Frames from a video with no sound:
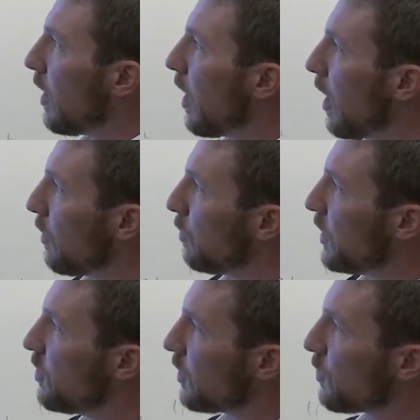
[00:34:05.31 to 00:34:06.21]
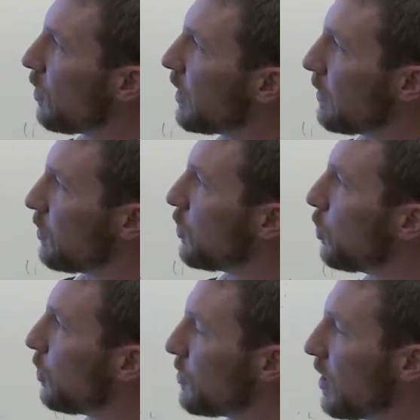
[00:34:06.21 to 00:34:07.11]
Uh, we just rolled out the
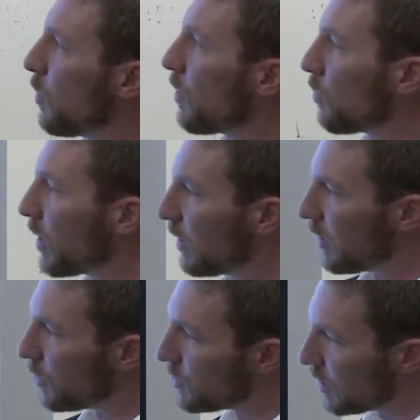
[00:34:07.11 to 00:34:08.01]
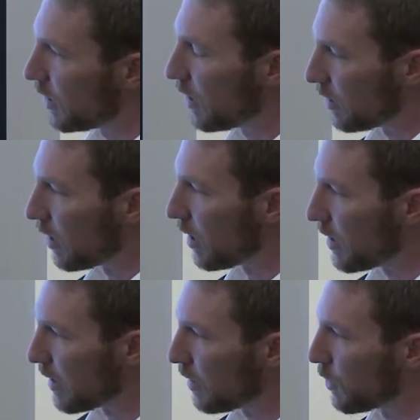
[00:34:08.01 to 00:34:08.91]
tool, so they weren't really using it uh,
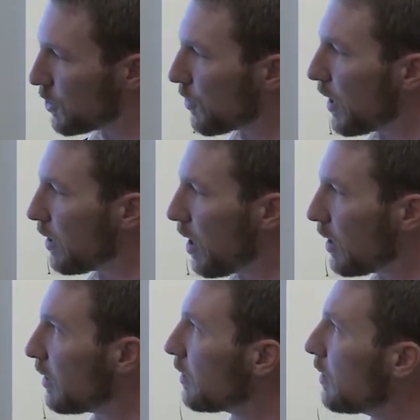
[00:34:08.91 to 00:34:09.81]
yet. They weren't trained on it.